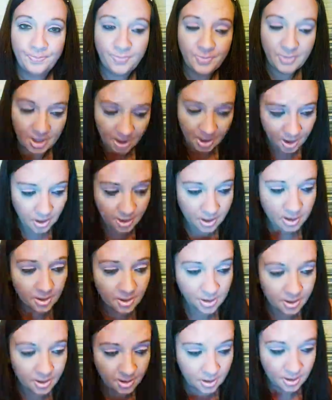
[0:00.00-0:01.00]
Yeah.
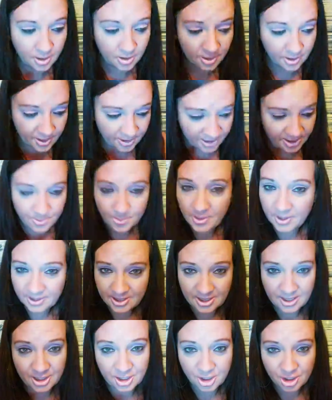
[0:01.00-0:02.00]
The
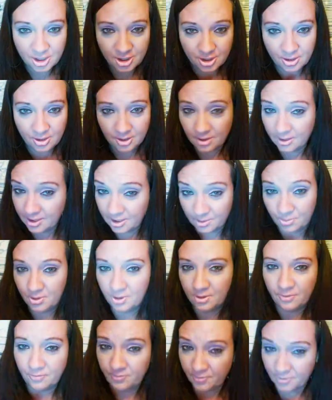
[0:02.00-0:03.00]
expectation card come
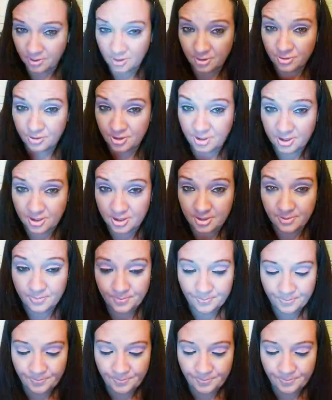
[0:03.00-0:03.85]
out first.